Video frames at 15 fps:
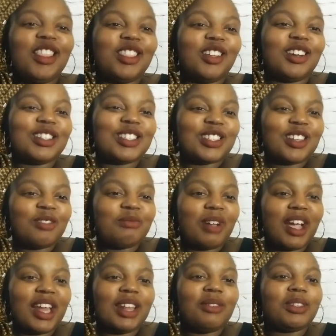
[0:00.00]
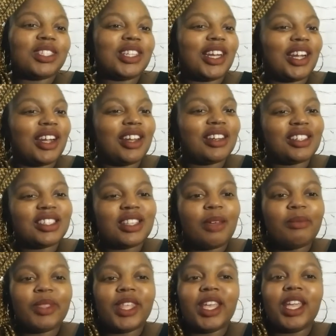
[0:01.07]
He thought somebody was hurt or
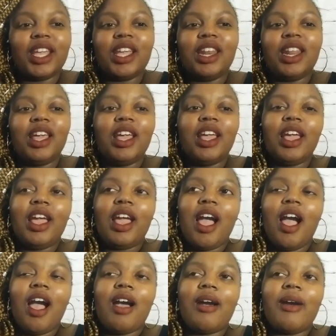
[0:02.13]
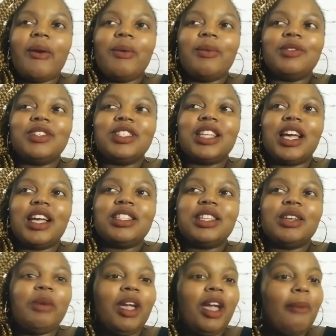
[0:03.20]
something. So
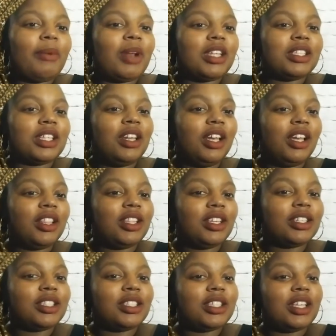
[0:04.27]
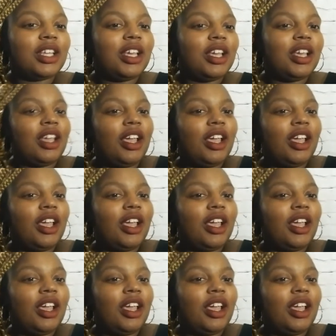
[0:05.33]
I said, wake up, and I said, look at this.